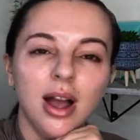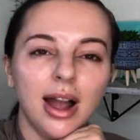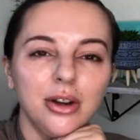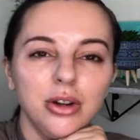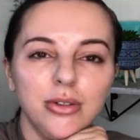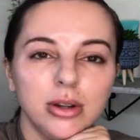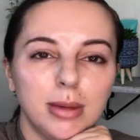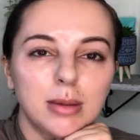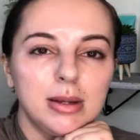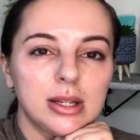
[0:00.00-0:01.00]
I don't know if it'll
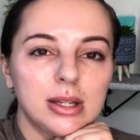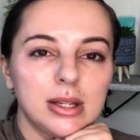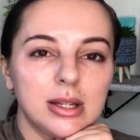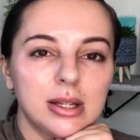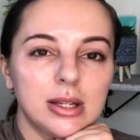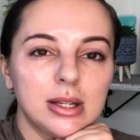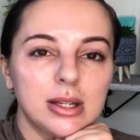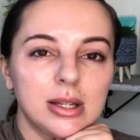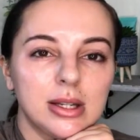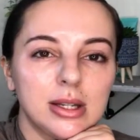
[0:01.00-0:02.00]
make me disappear or
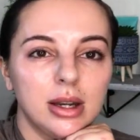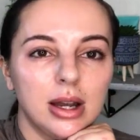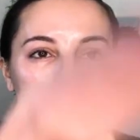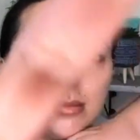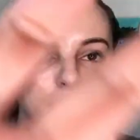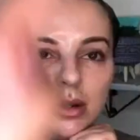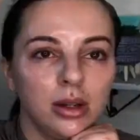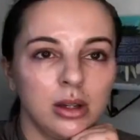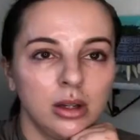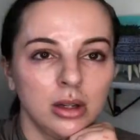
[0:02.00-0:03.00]
not, but um,
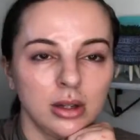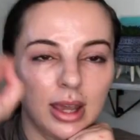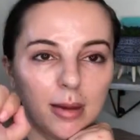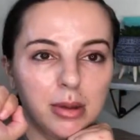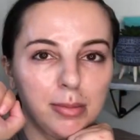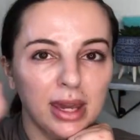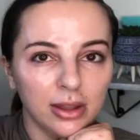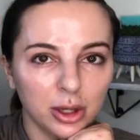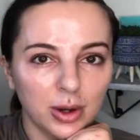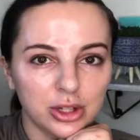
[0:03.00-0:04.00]
yeah, I'm gonna peek
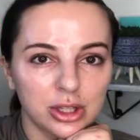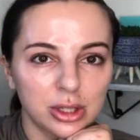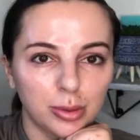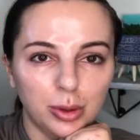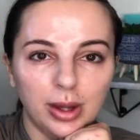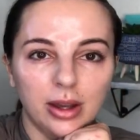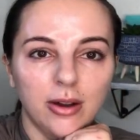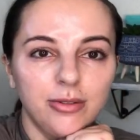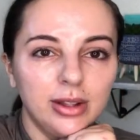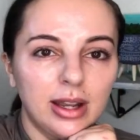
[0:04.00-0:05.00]
at the question super quick.
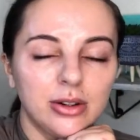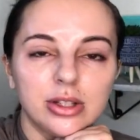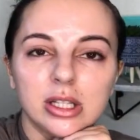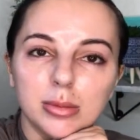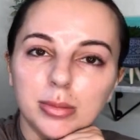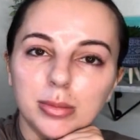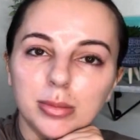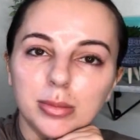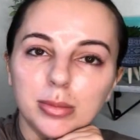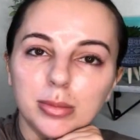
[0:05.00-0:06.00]
Hopefully I don't
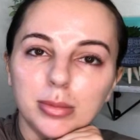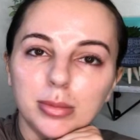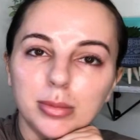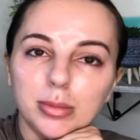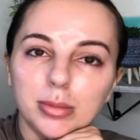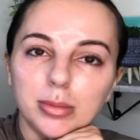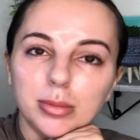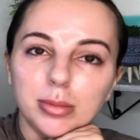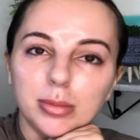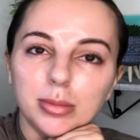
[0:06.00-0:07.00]
disappear. Give me one sec
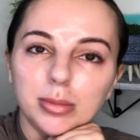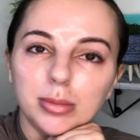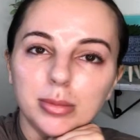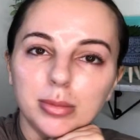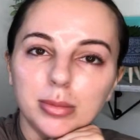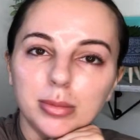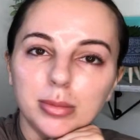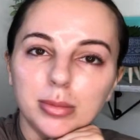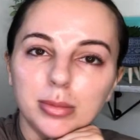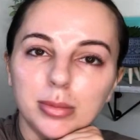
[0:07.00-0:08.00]
here, make sure I covered
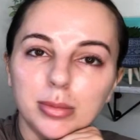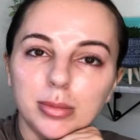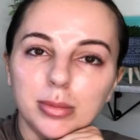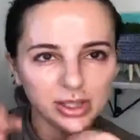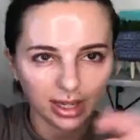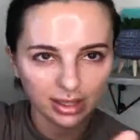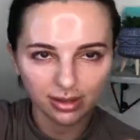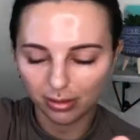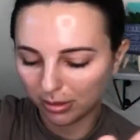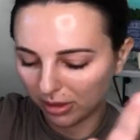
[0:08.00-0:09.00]
everything. Did I,
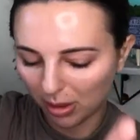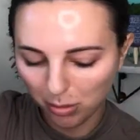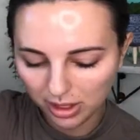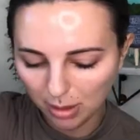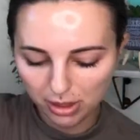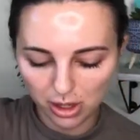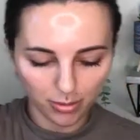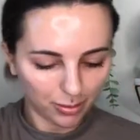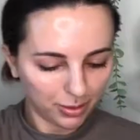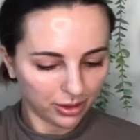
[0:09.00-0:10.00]
someone let me know
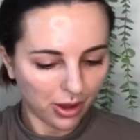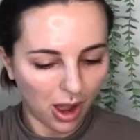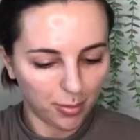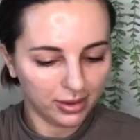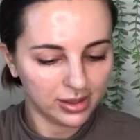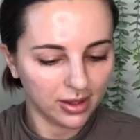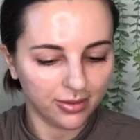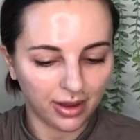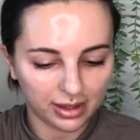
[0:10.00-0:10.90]
maybe in the comments if I